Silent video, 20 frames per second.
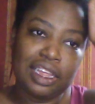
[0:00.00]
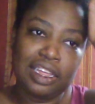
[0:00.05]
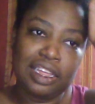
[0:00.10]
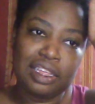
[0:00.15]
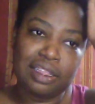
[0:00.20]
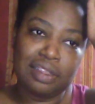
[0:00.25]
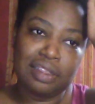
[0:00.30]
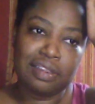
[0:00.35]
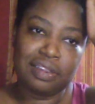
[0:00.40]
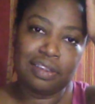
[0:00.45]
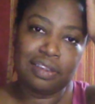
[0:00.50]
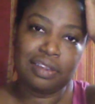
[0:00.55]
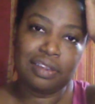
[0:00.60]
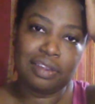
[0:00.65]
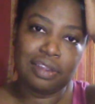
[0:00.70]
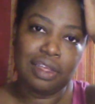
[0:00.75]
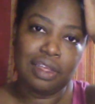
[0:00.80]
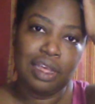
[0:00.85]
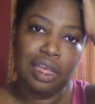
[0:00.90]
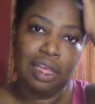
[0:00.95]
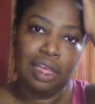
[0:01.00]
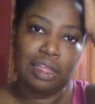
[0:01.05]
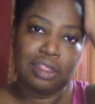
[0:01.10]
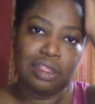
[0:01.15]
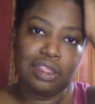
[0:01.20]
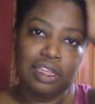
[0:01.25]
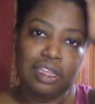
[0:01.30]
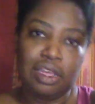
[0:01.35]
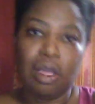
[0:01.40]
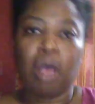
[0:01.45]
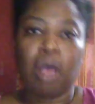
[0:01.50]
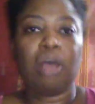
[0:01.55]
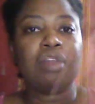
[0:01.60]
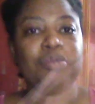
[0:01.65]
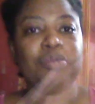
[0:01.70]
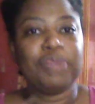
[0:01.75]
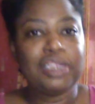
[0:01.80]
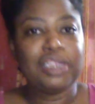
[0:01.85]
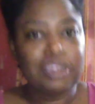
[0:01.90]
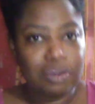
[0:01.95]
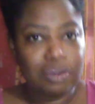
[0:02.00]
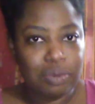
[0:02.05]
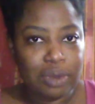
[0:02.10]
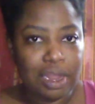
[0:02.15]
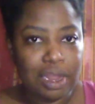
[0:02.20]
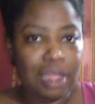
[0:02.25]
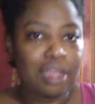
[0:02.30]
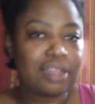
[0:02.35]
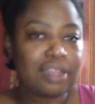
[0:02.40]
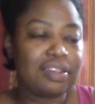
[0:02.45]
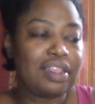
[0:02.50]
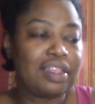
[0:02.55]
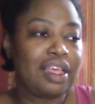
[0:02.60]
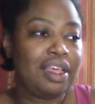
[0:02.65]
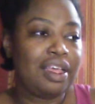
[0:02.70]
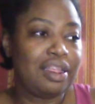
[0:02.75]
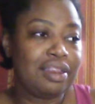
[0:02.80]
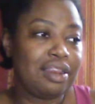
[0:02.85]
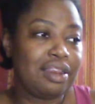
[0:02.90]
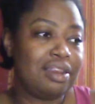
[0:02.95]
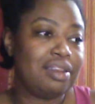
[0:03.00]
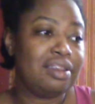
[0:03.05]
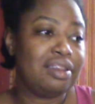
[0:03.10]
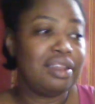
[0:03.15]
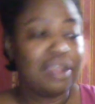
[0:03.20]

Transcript: is the autumn equinox, and